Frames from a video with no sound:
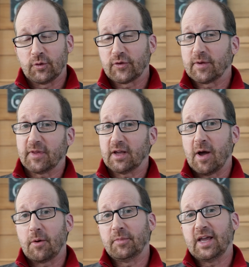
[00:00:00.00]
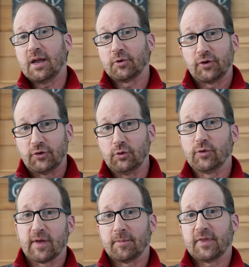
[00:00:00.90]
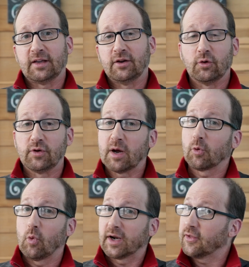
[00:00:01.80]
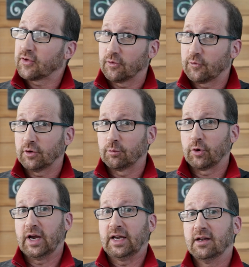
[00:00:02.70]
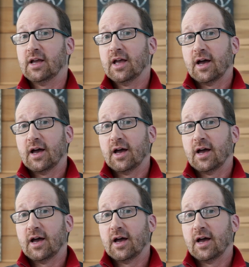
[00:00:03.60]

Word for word: There's something about being able to do something new. Number one, it's good for your brain.